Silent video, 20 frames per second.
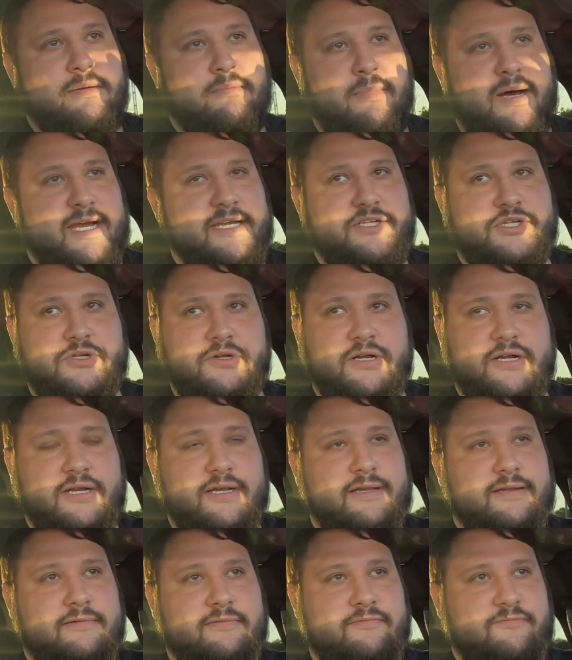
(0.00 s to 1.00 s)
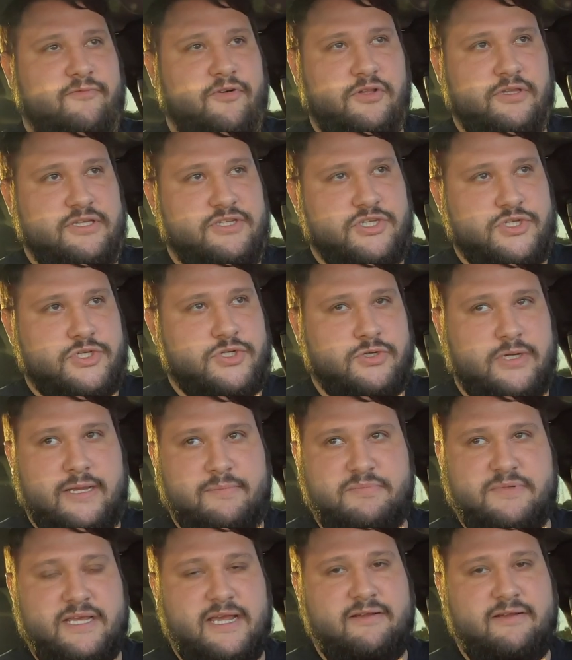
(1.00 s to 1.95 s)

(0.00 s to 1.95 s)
My truck, fully stripped,